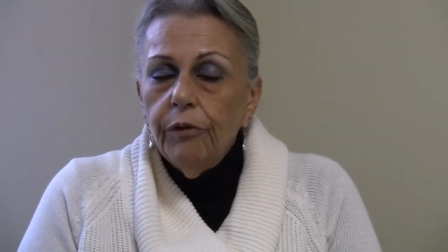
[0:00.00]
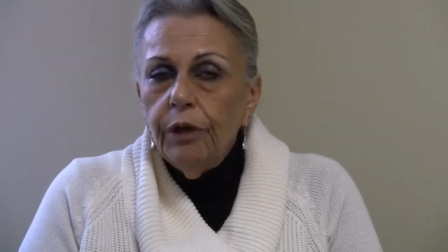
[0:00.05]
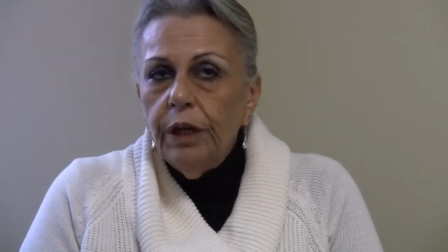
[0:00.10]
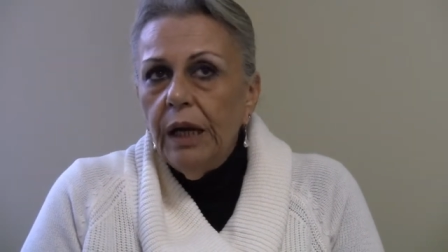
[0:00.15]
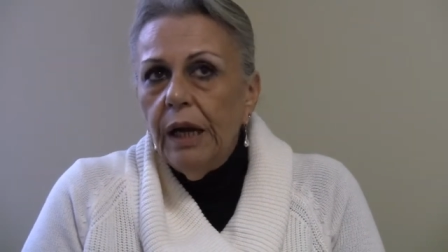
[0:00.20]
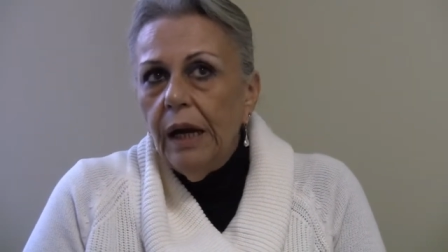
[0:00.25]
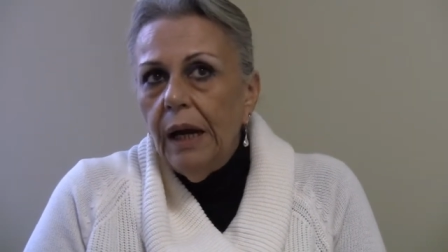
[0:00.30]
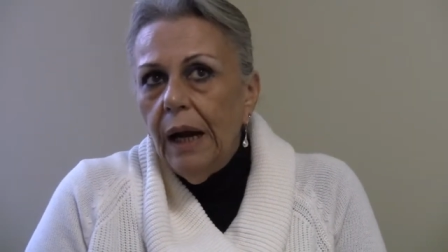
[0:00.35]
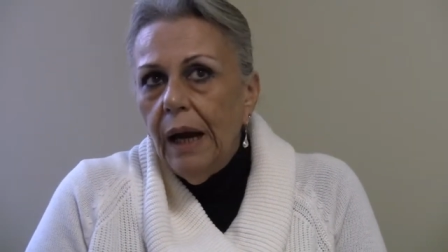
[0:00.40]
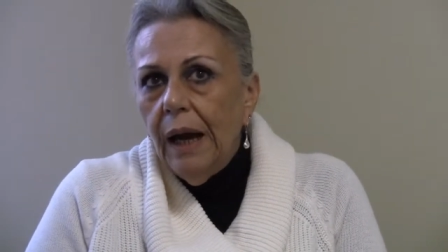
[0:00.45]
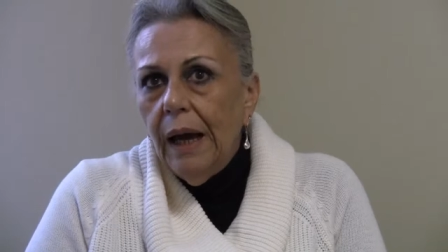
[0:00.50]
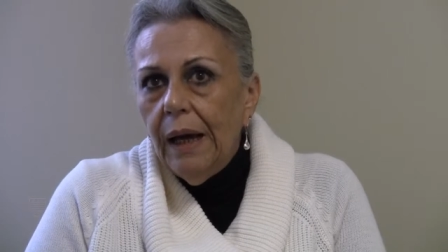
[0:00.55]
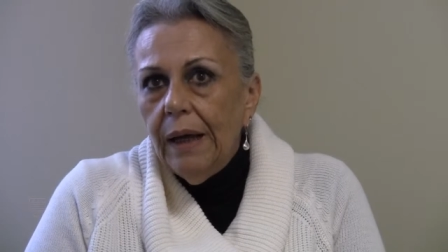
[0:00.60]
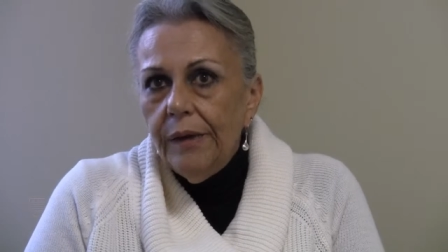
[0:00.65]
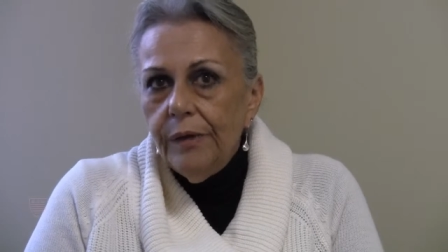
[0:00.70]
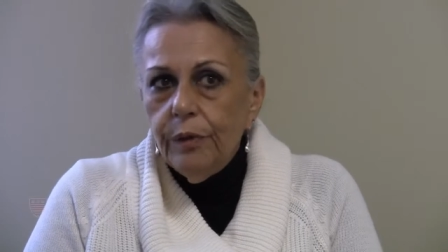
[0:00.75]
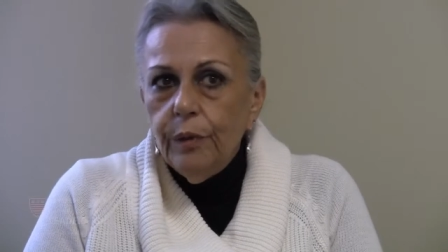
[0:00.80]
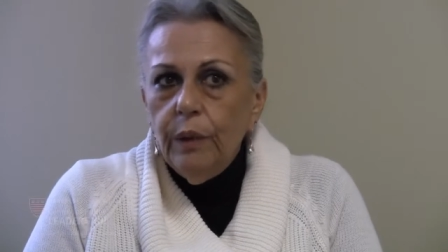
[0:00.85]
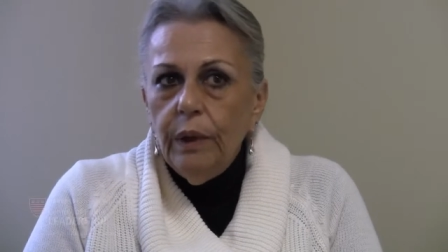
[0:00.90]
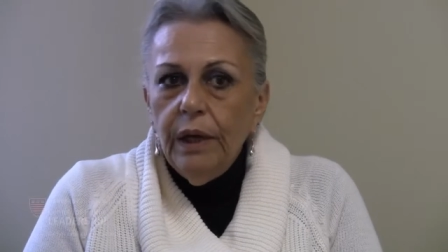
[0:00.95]

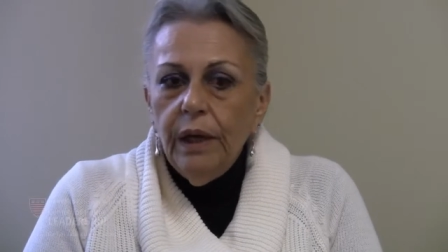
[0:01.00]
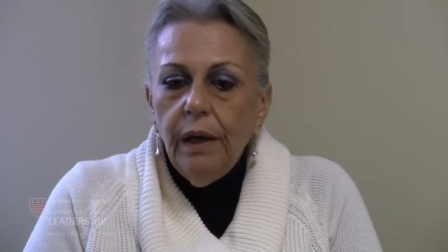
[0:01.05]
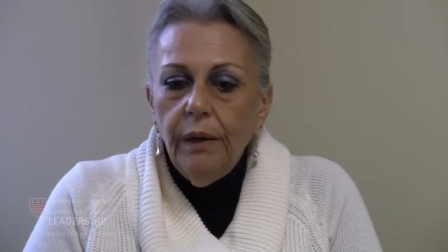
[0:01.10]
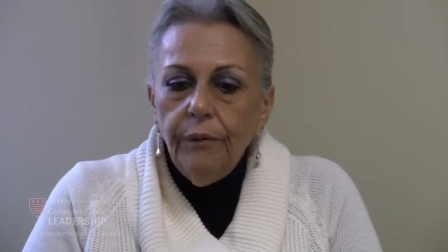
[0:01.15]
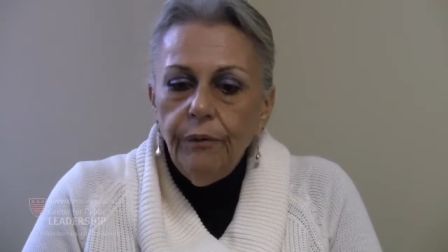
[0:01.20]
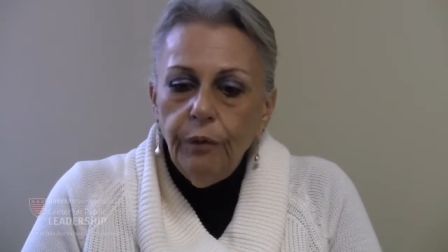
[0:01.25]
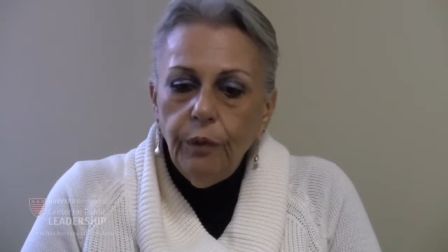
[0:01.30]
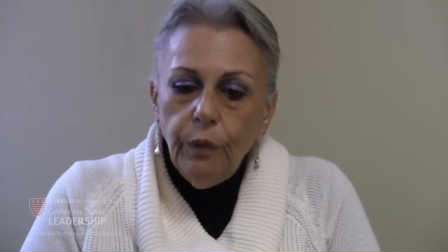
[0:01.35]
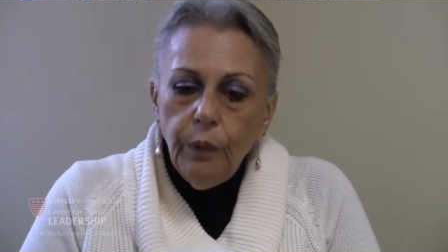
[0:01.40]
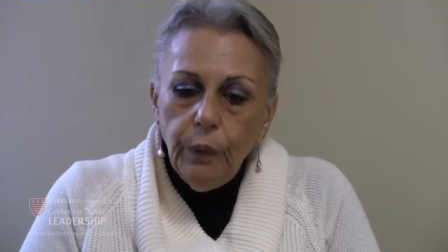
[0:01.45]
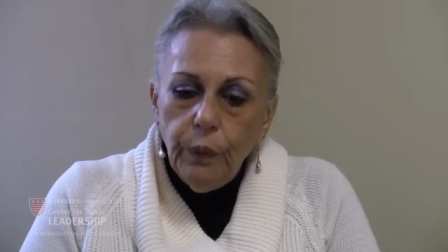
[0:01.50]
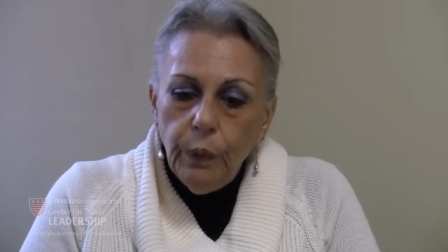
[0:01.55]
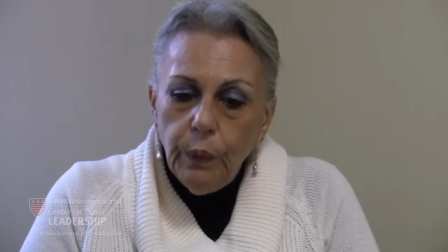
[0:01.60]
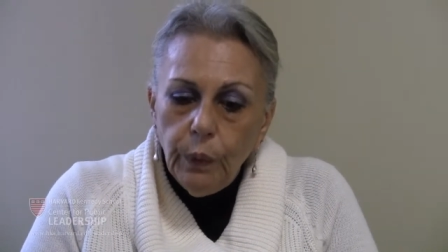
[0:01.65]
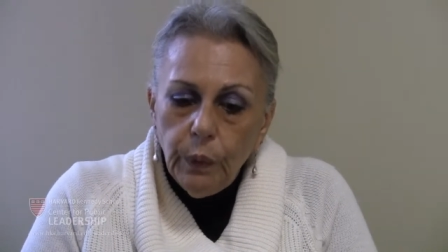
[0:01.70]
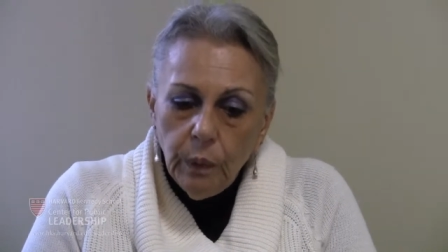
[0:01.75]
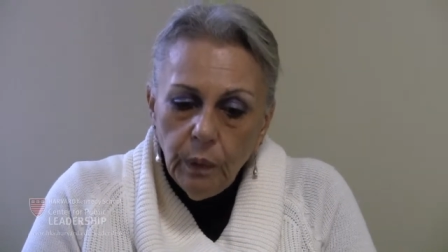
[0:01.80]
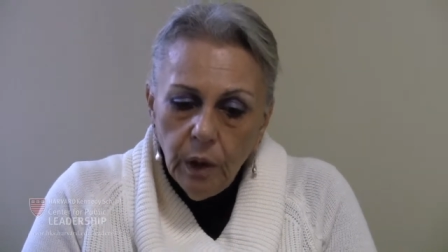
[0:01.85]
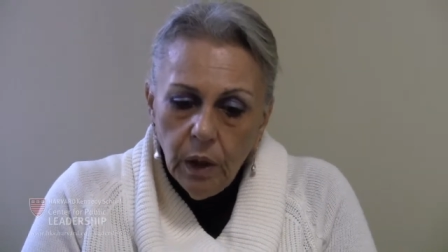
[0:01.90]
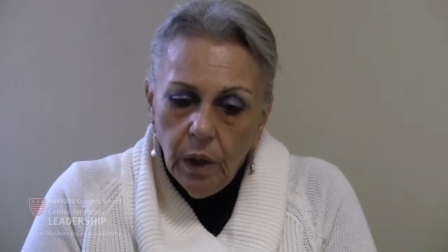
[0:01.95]
realize we have
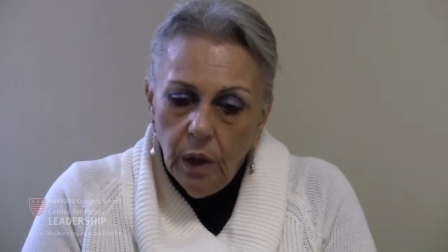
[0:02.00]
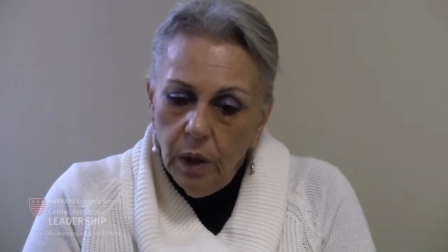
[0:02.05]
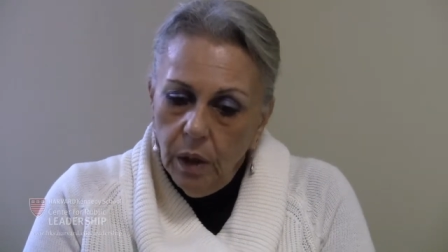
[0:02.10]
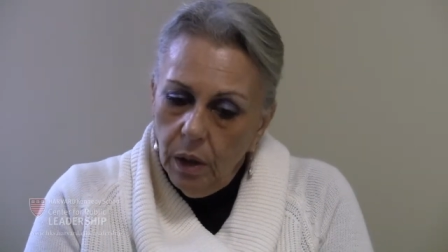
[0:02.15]
to